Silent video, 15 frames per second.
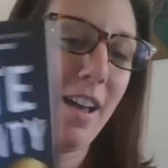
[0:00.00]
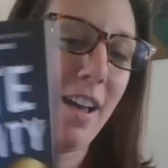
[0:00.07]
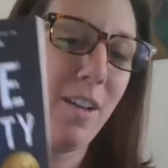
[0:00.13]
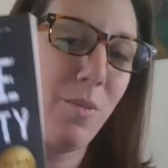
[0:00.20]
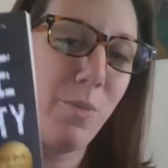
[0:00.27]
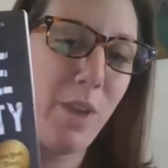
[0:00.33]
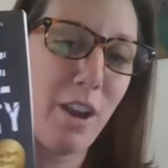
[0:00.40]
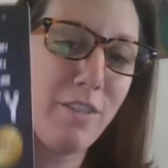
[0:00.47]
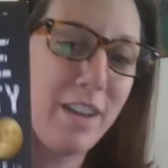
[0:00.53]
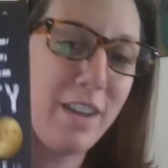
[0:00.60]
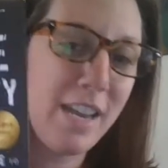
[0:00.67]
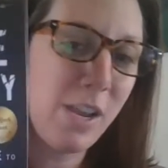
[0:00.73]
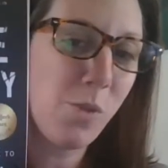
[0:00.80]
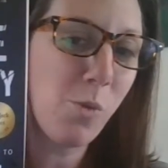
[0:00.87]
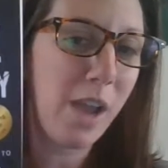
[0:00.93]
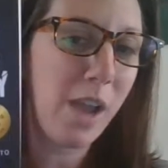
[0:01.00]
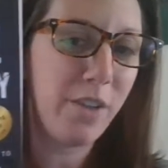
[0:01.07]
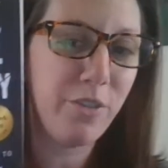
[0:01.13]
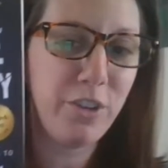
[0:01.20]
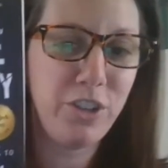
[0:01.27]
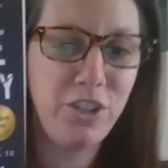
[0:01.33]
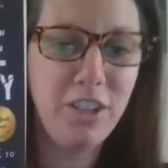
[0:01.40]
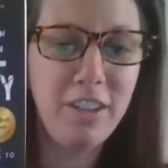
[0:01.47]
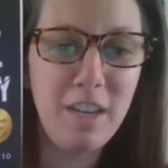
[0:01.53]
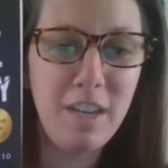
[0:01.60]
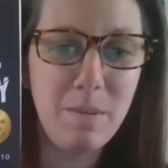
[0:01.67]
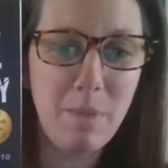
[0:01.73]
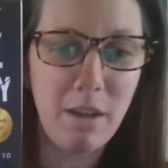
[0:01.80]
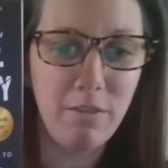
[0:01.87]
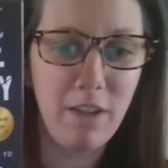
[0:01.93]
We are reading White Fragility
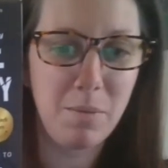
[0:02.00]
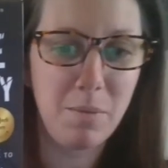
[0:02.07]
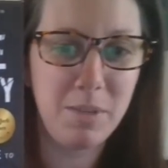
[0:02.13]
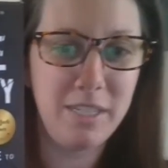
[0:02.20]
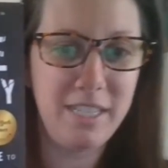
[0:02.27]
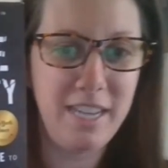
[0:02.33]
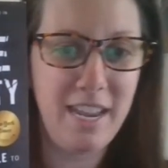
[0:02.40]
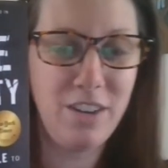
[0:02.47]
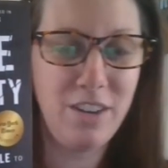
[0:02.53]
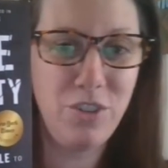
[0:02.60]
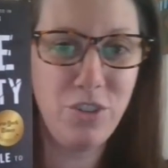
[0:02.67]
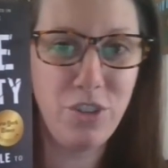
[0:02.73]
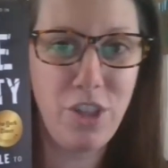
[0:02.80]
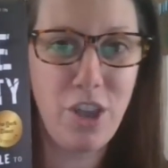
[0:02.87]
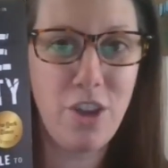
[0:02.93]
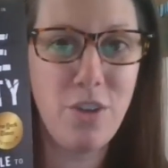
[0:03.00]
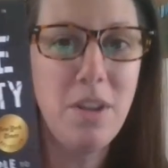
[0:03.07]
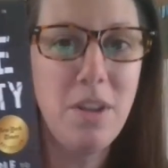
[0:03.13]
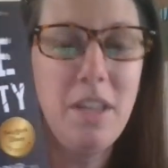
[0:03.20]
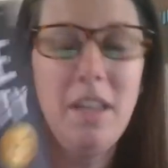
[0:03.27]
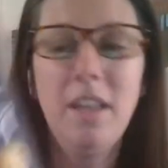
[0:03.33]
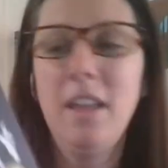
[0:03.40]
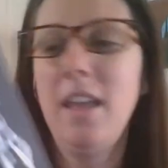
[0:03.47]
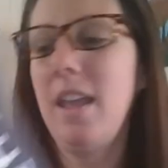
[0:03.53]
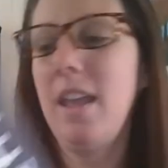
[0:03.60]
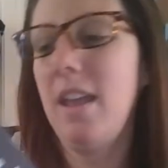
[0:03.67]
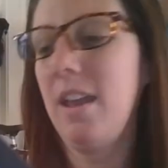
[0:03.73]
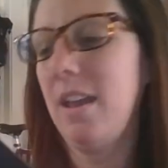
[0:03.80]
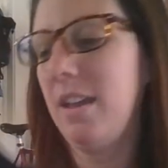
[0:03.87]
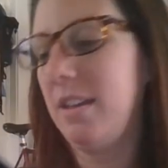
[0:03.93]
by Robin DiAngelo.
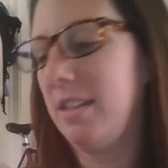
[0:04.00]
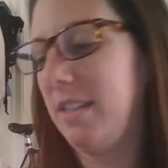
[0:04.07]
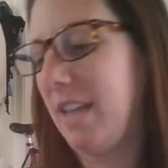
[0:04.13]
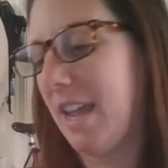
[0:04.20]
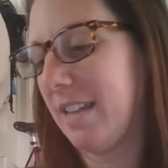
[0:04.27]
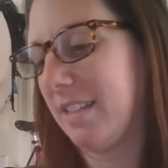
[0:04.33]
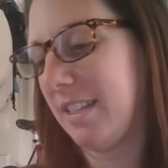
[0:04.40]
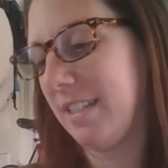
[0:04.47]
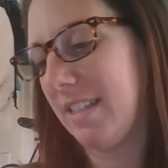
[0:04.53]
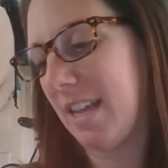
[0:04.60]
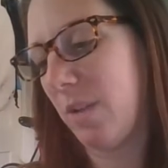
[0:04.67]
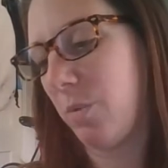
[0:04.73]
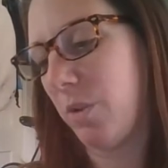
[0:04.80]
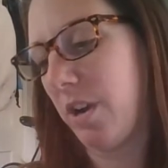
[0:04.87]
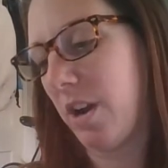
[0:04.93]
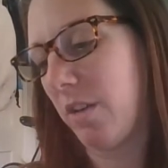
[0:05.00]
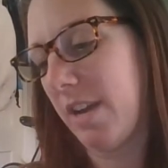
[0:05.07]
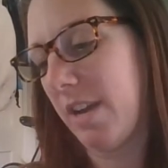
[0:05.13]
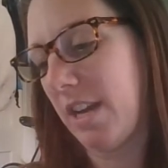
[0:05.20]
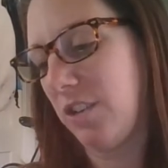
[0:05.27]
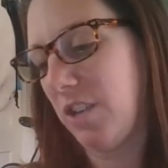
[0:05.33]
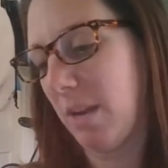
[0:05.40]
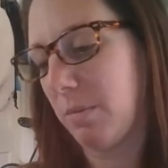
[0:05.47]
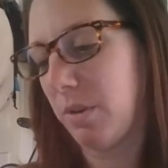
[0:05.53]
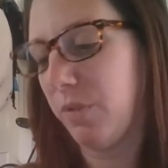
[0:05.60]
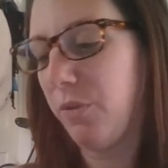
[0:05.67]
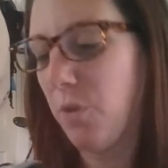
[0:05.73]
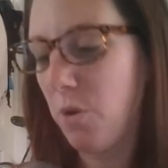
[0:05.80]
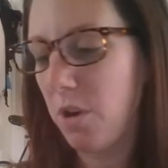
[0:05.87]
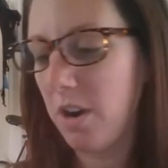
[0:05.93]
And as I said, we are reading chapter
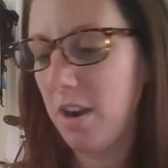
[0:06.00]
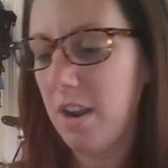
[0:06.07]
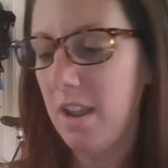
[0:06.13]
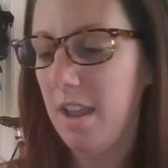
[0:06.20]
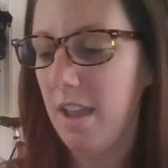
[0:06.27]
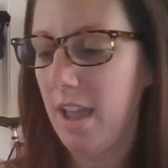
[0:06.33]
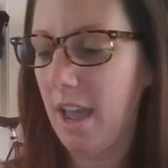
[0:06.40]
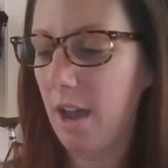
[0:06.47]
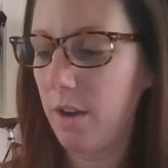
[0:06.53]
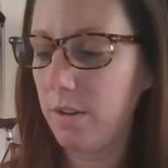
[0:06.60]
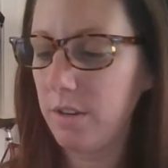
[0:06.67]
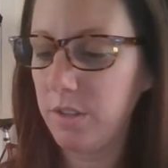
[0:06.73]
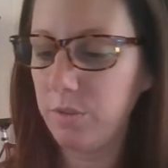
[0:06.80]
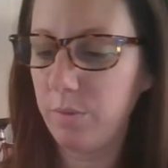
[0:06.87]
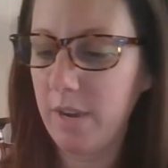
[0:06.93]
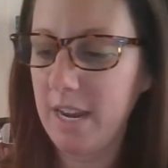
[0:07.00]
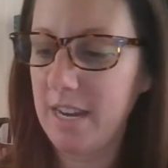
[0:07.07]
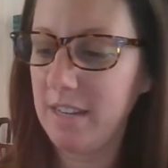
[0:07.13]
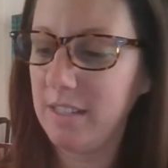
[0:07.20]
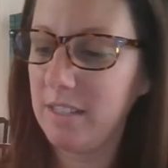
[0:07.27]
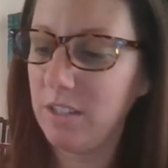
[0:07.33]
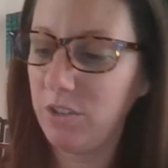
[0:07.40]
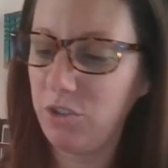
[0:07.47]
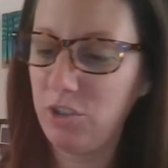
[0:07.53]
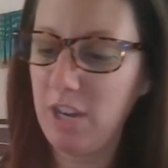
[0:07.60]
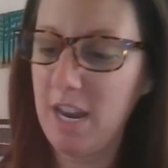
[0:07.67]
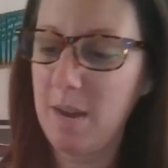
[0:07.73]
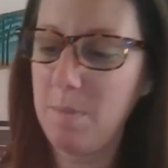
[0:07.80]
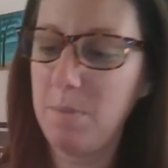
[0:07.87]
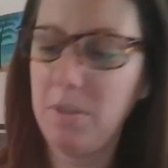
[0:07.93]
4, How Does Race
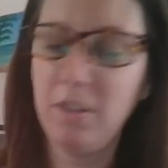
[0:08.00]
Shape the